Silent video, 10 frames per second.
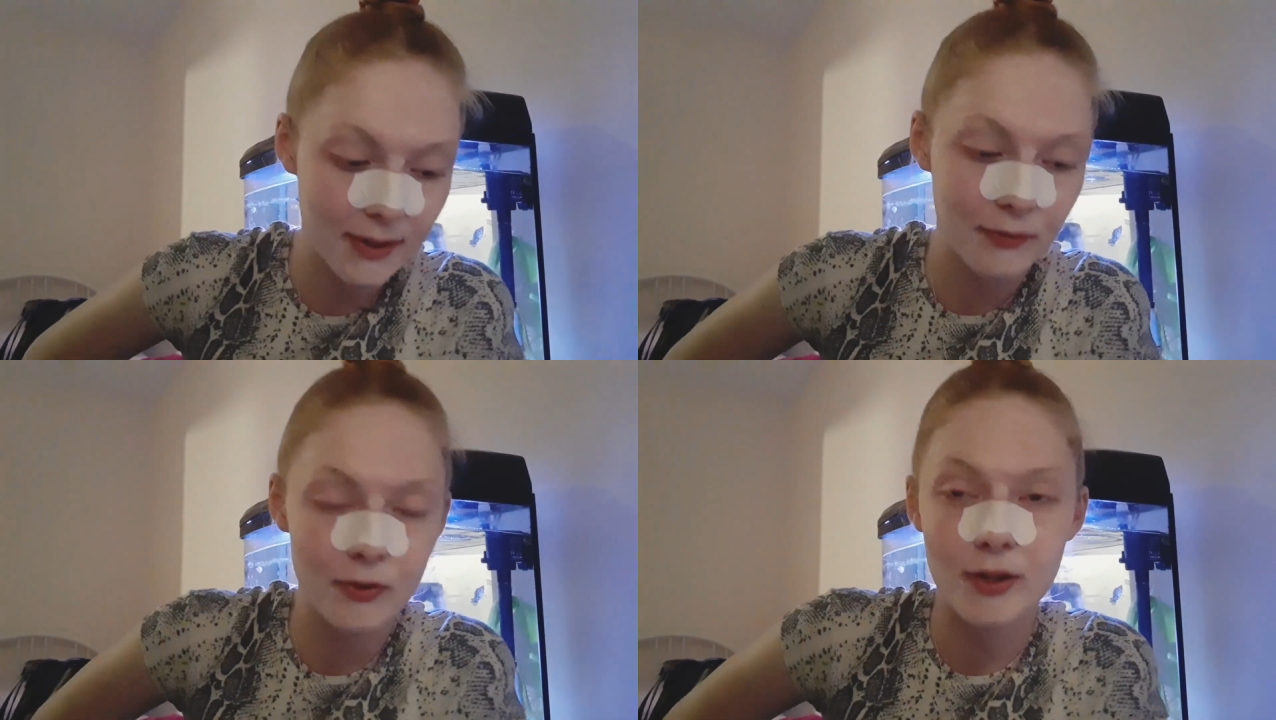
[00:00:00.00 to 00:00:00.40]

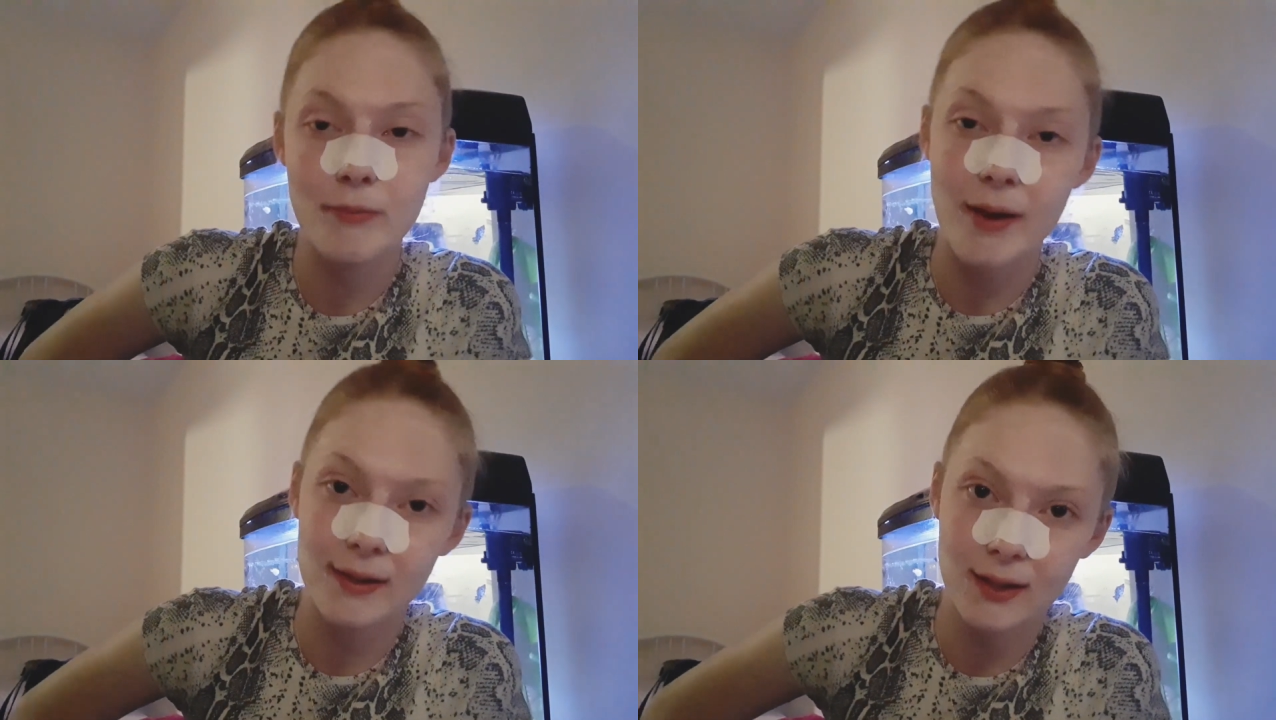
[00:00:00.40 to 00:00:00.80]
I've already
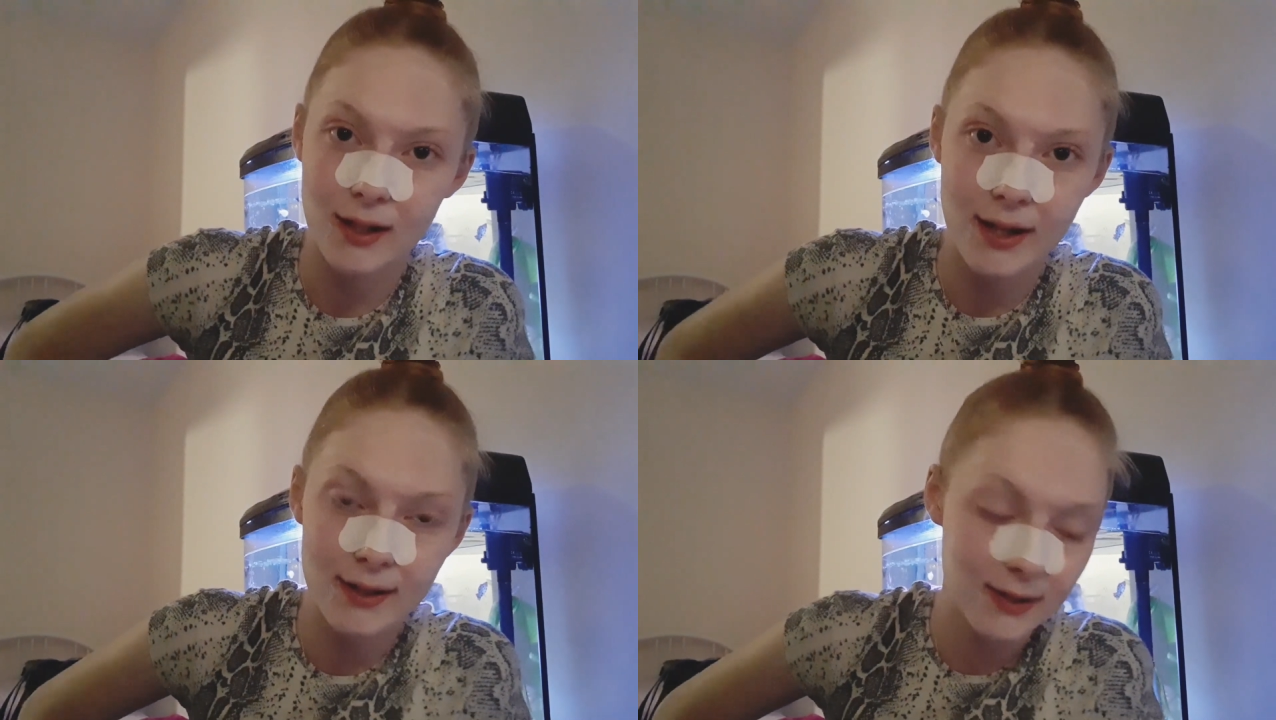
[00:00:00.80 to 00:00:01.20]

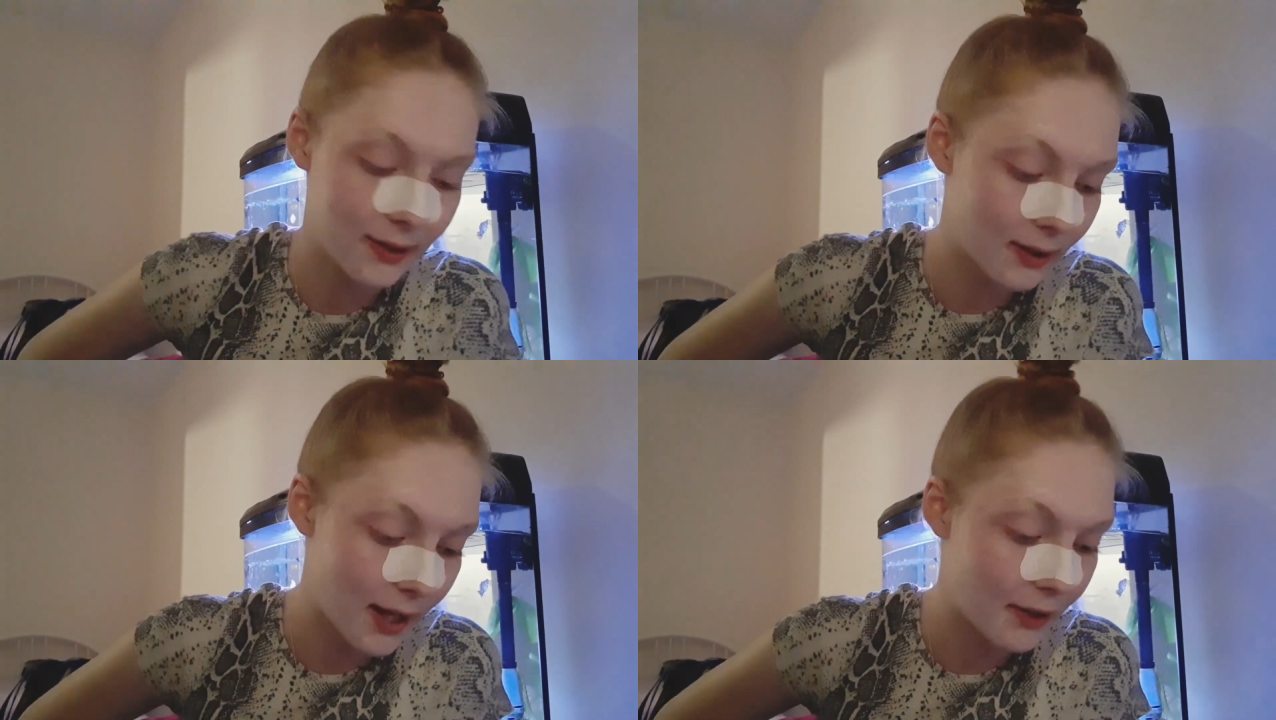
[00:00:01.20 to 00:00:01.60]
basically
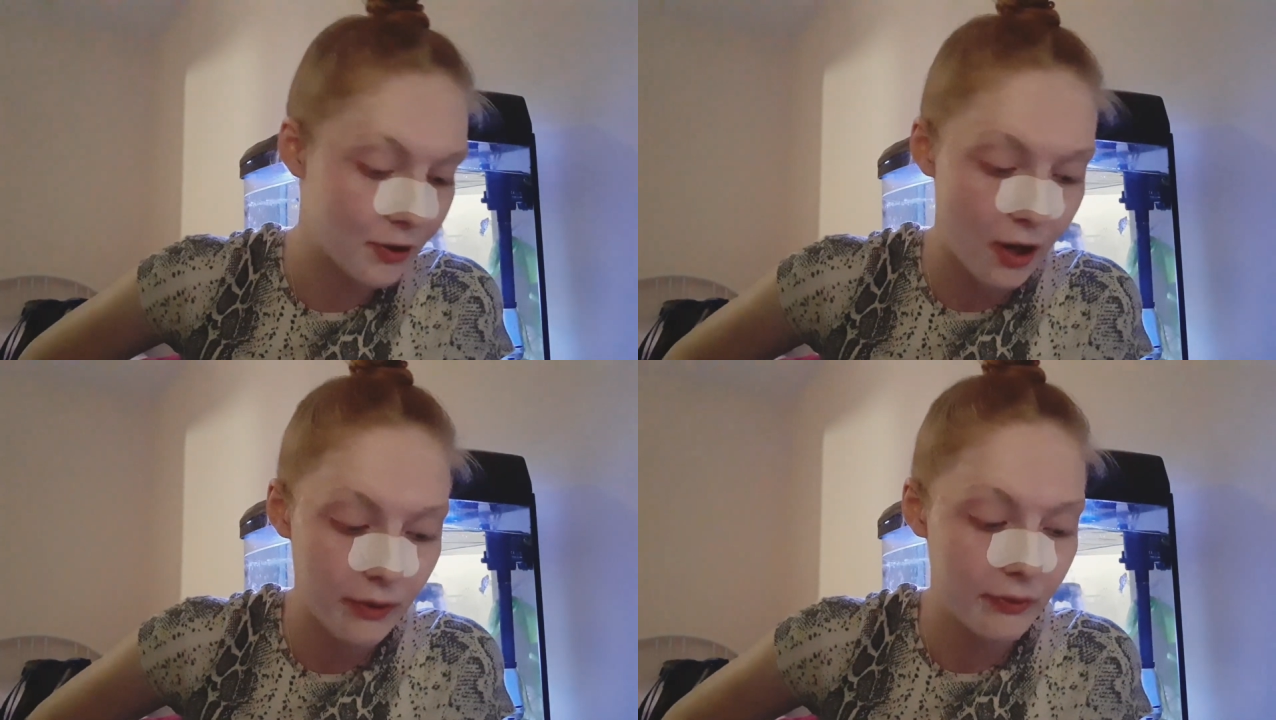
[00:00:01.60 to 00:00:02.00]
answered that.
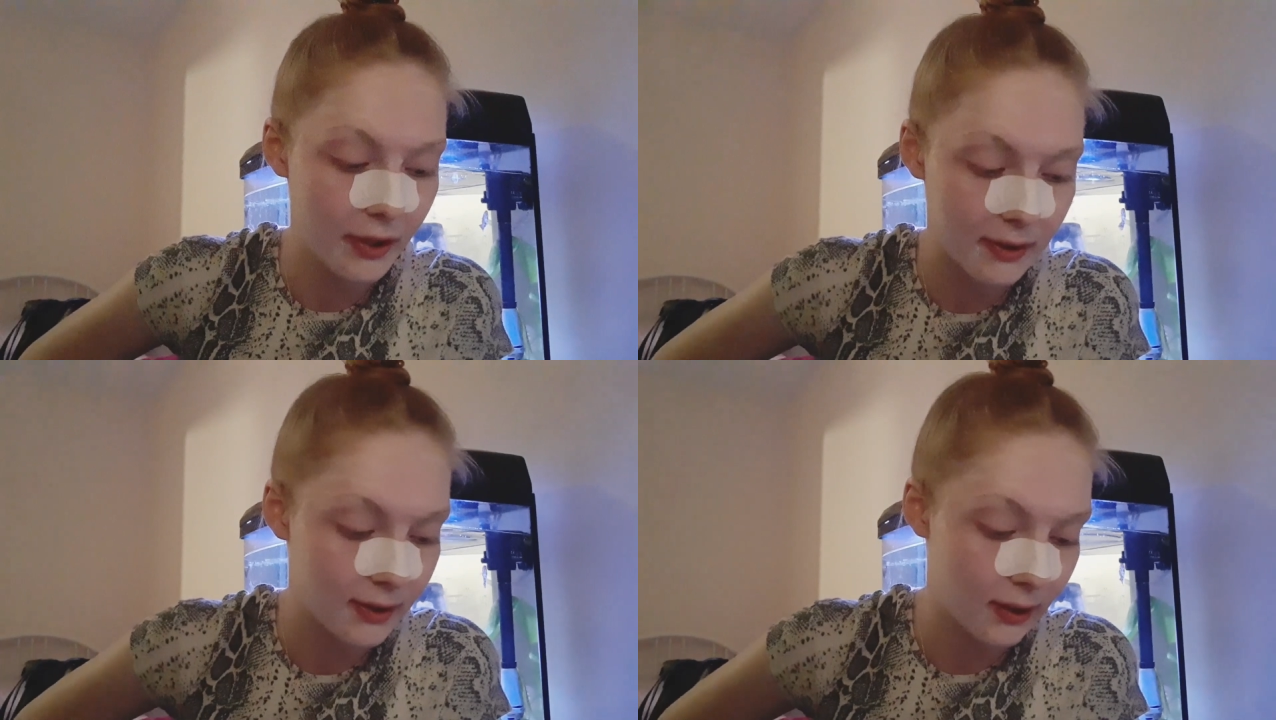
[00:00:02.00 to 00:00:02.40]
No, not
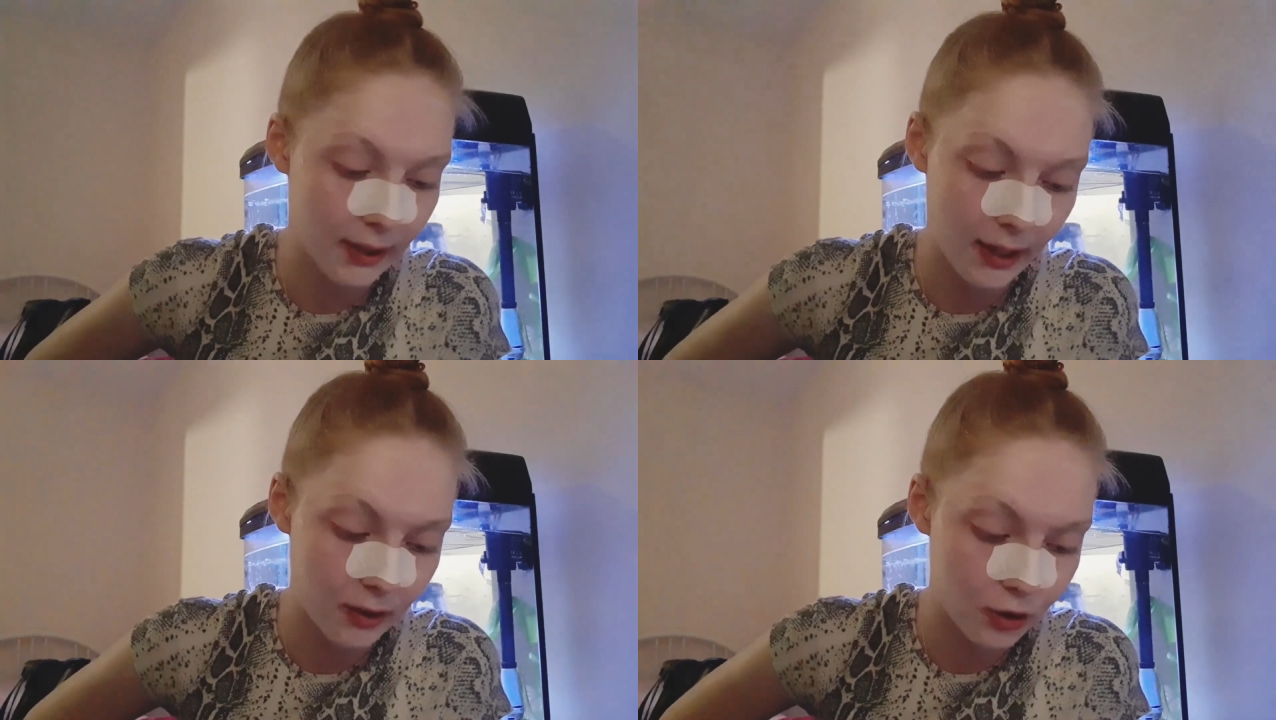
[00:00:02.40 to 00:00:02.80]
until I
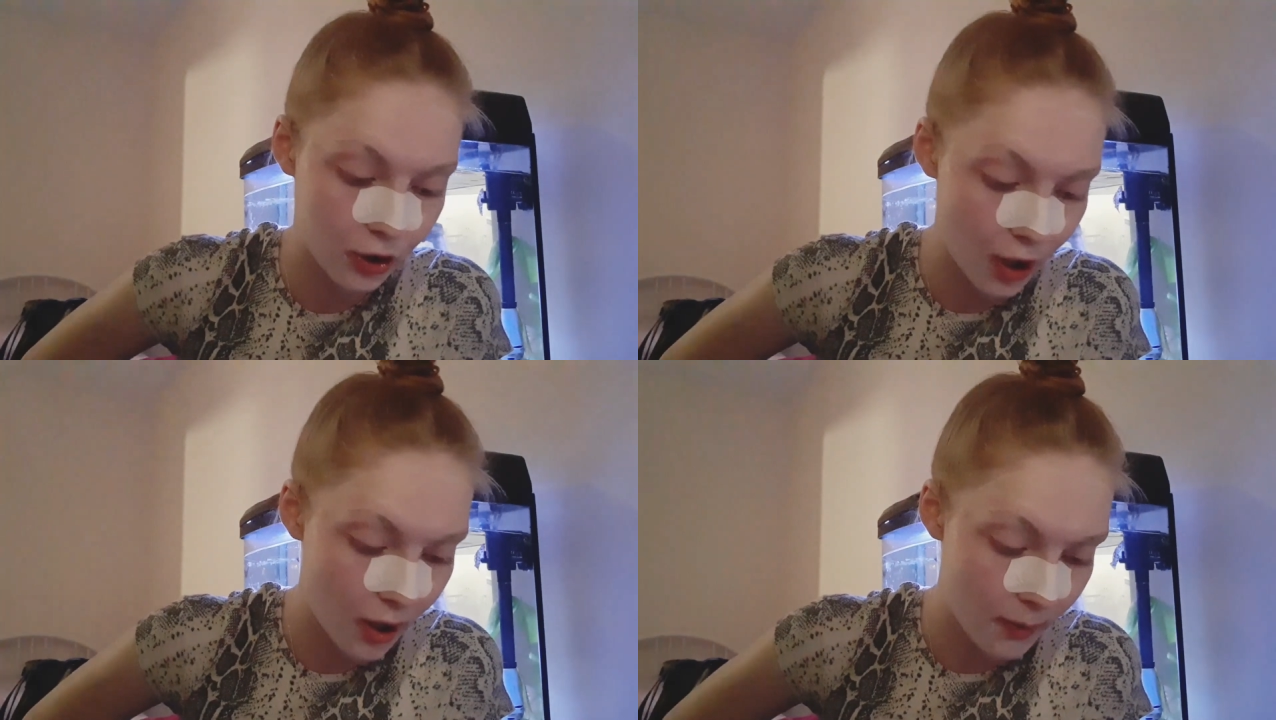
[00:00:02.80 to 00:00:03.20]
get a
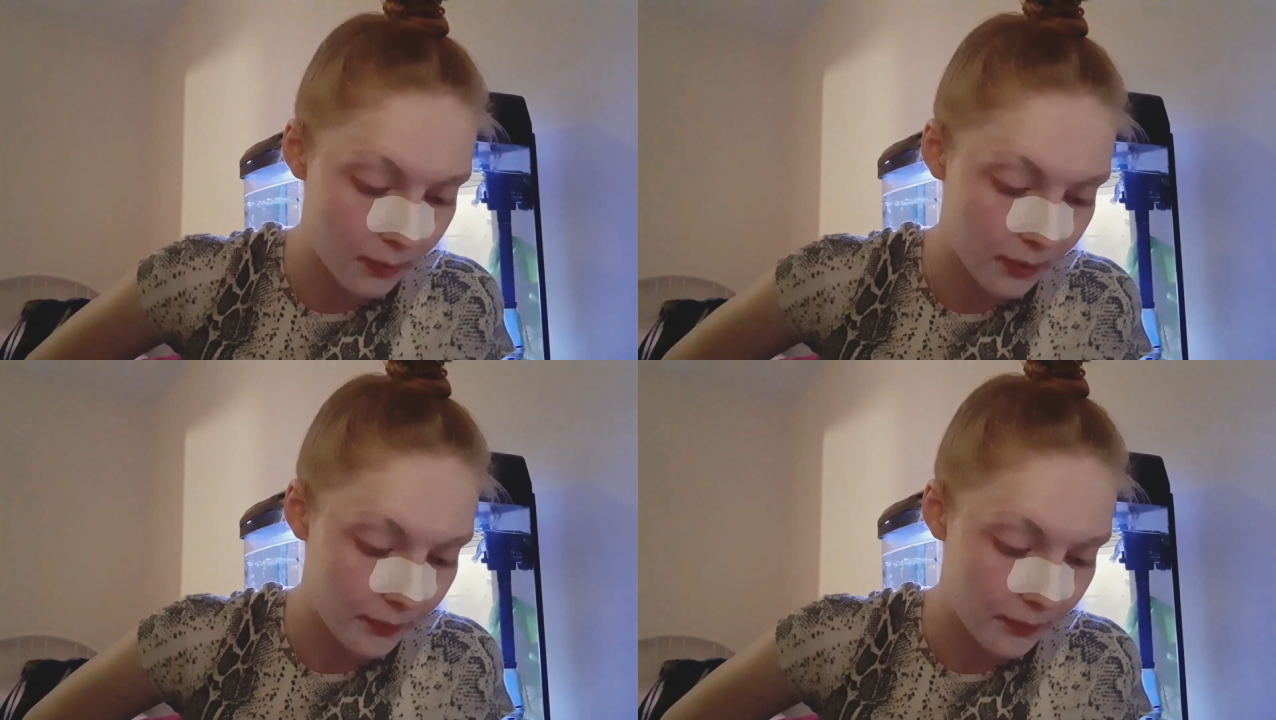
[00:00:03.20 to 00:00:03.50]
job.